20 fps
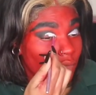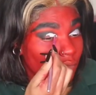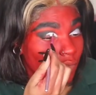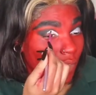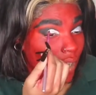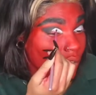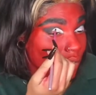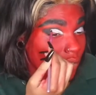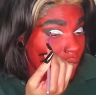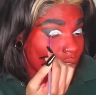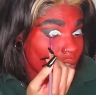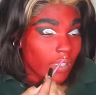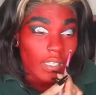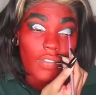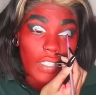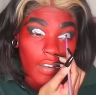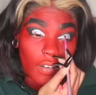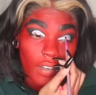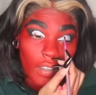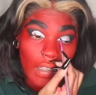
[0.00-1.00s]
Honestly,
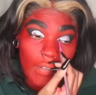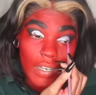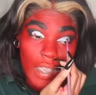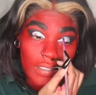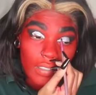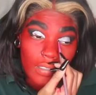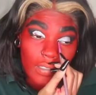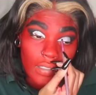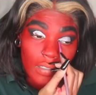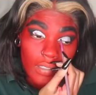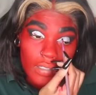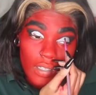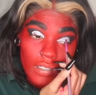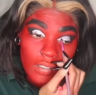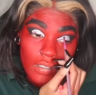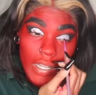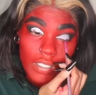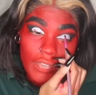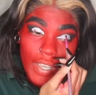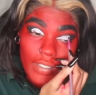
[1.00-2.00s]
whenever I cut a
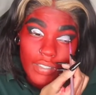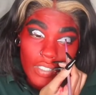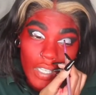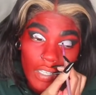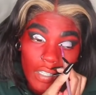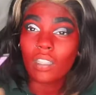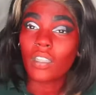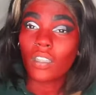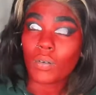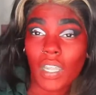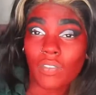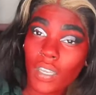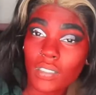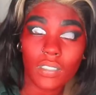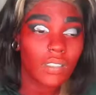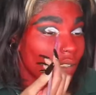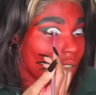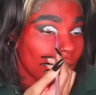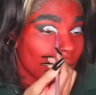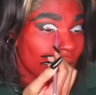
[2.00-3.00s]
crease, I
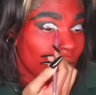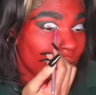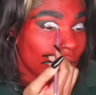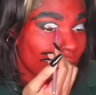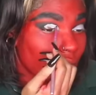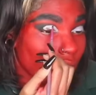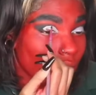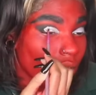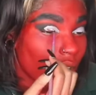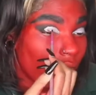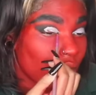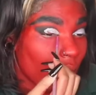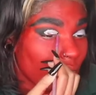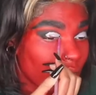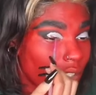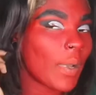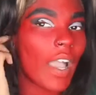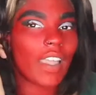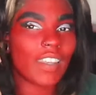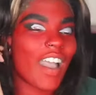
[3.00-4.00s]
honestly don't
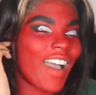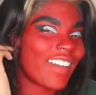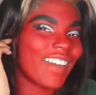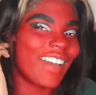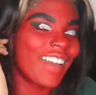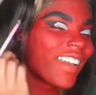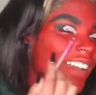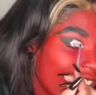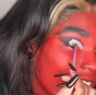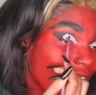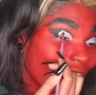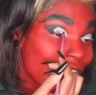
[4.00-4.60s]
go for the